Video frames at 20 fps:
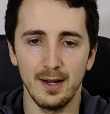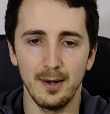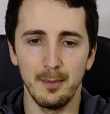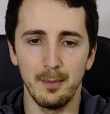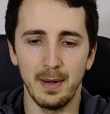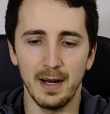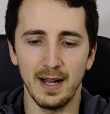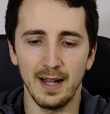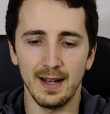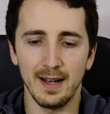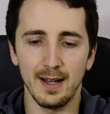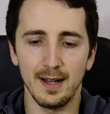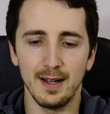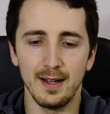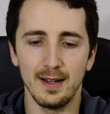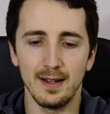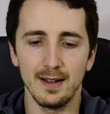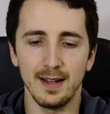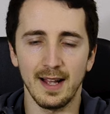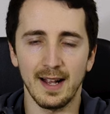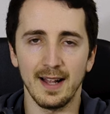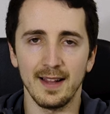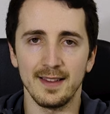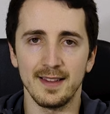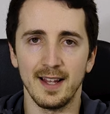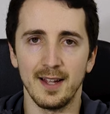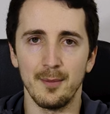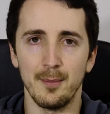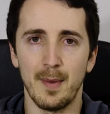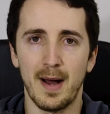But like I
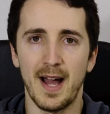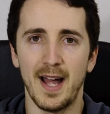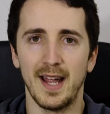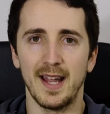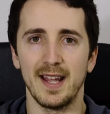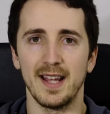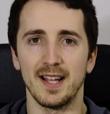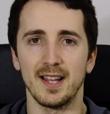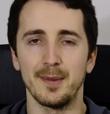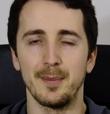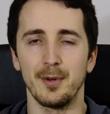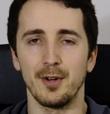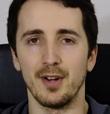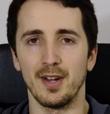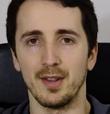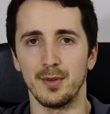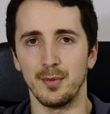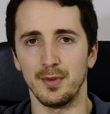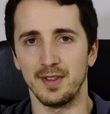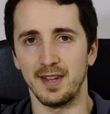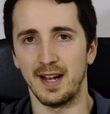said, my experience was